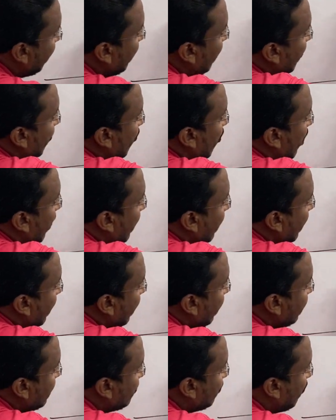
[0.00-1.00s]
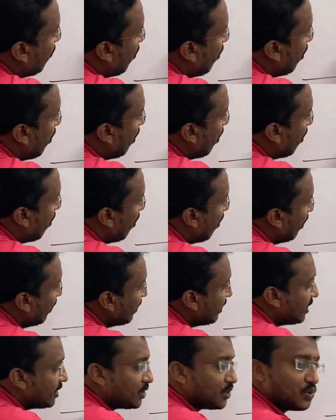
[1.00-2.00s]
when water fall on
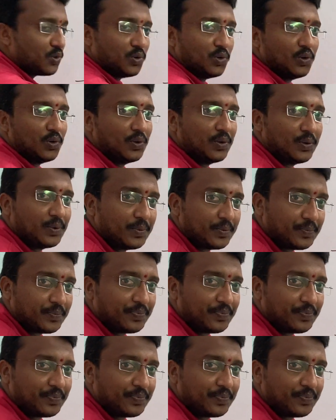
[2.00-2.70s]
the stone,